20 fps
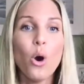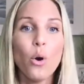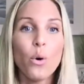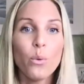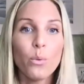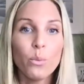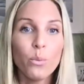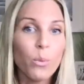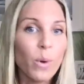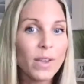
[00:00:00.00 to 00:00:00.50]

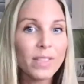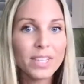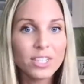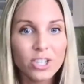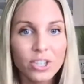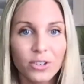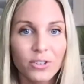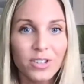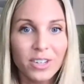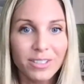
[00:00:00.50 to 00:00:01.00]
what the
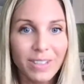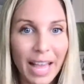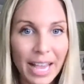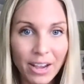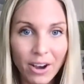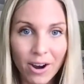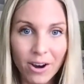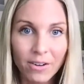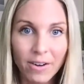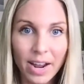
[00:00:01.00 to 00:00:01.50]
children like
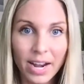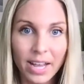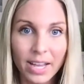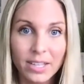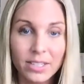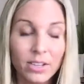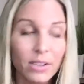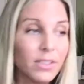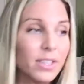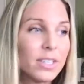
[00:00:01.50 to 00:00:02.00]
already.
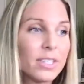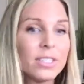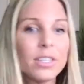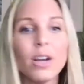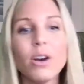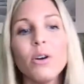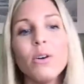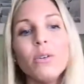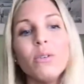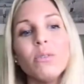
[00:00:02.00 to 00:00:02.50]
So there's
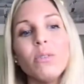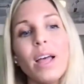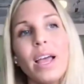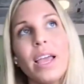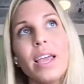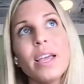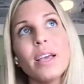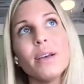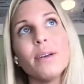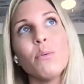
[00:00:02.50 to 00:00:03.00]
no
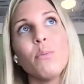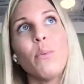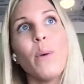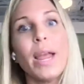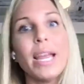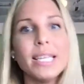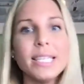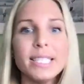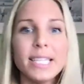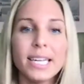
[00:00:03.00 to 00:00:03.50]
like
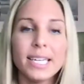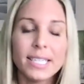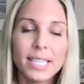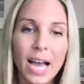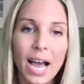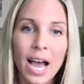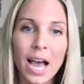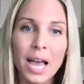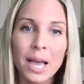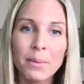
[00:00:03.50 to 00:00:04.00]
wasting
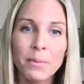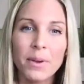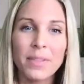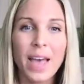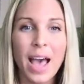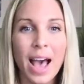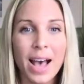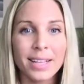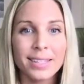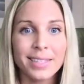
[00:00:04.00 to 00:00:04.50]
time with
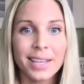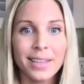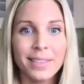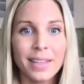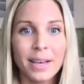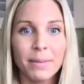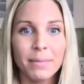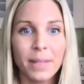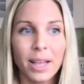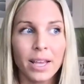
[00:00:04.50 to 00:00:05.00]
asking
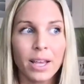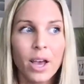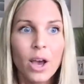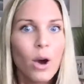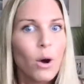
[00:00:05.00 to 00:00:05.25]
them like,